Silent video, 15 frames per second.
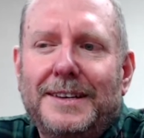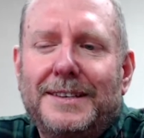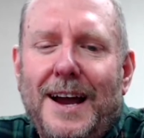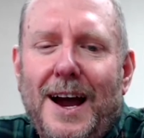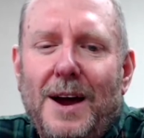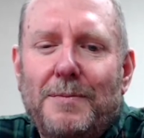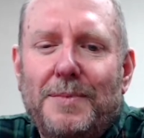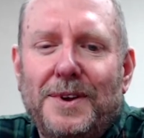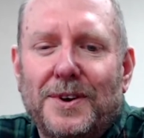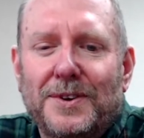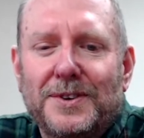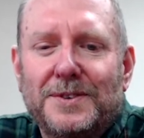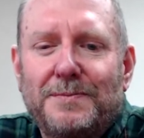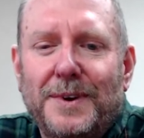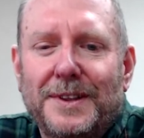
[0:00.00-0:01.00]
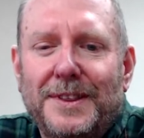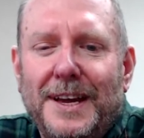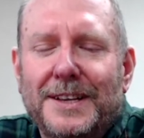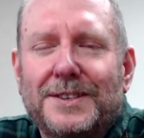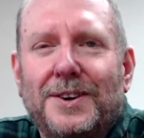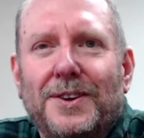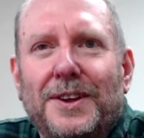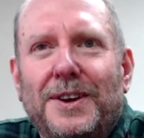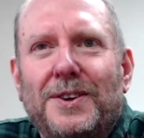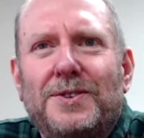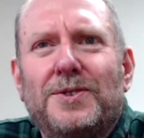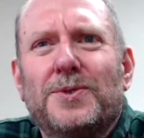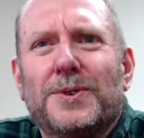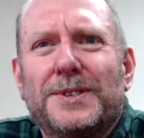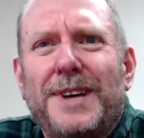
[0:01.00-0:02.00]
copiers, but that's all they could
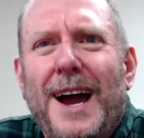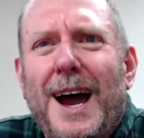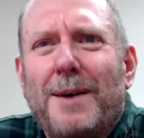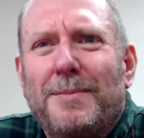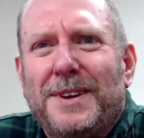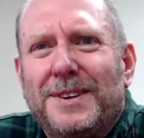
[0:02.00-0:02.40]
do is copy.